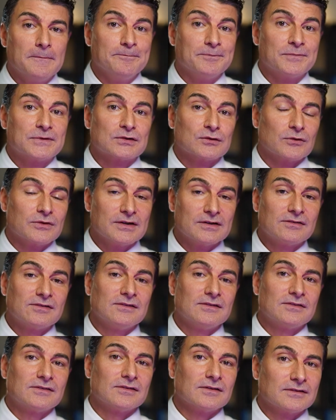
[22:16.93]
So this
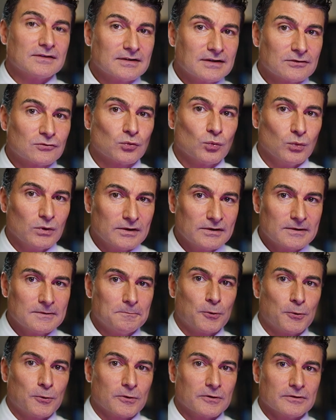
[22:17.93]
is something that's really
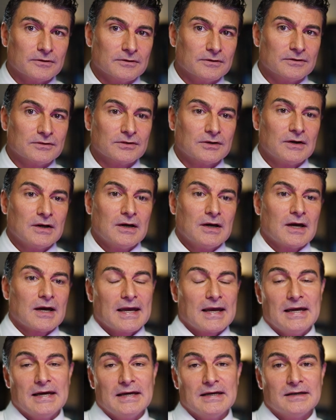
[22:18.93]
important,
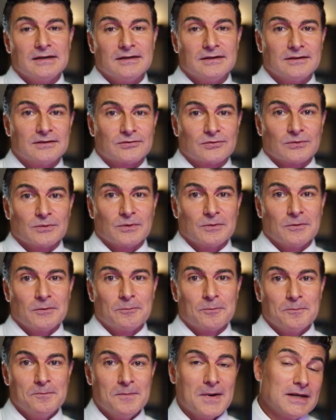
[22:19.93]
and
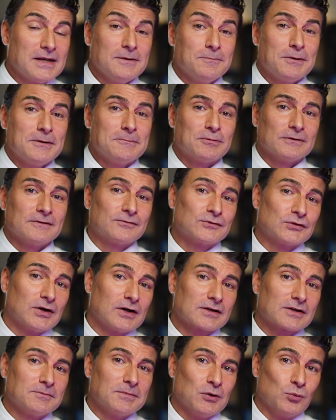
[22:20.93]
many people have
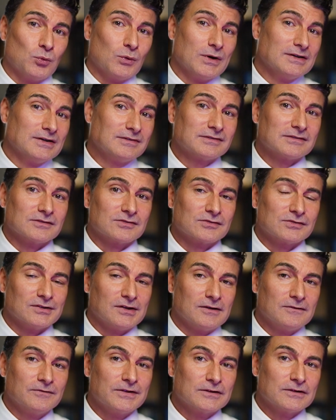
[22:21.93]
talked about ways to
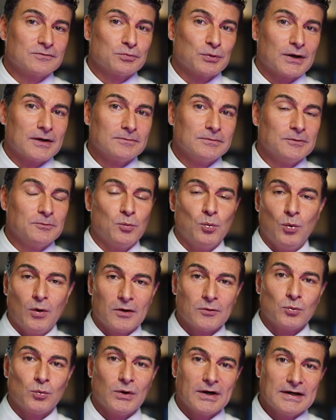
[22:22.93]
solve this problem.
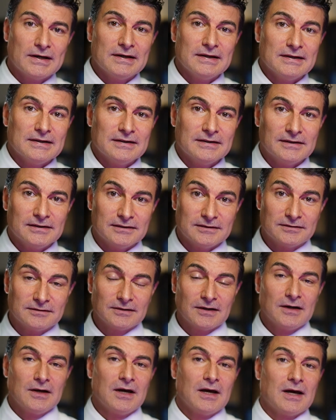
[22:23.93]
One way is
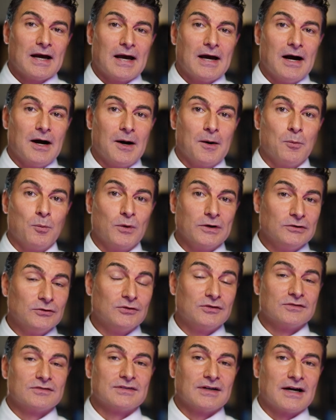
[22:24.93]
when you
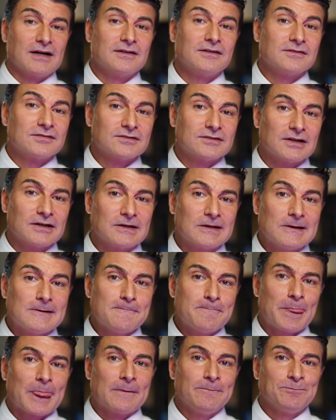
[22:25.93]
design a study,
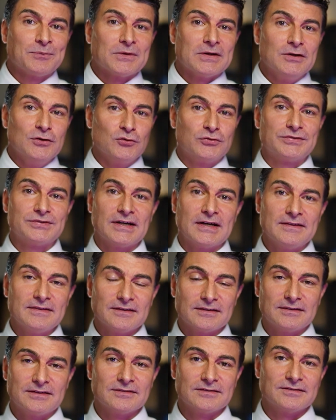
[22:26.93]
you send the
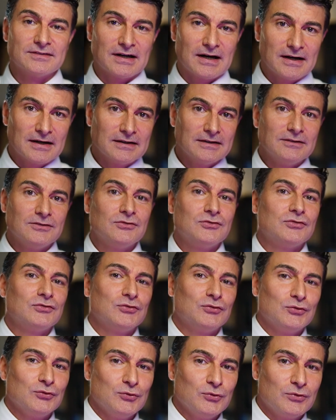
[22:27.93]
design
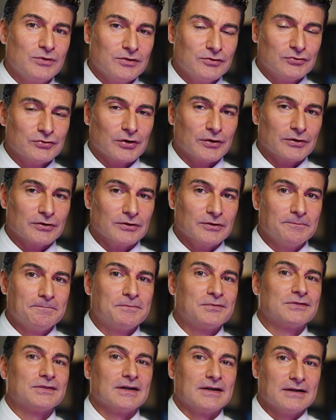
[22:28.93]
to the journal,
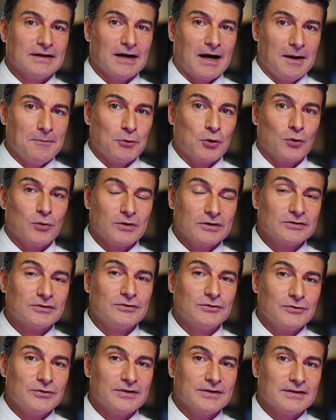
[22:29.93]
say, I'm going to
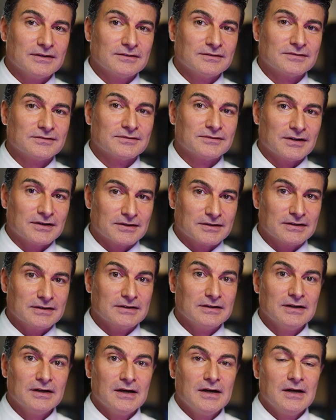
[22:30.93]
do this study,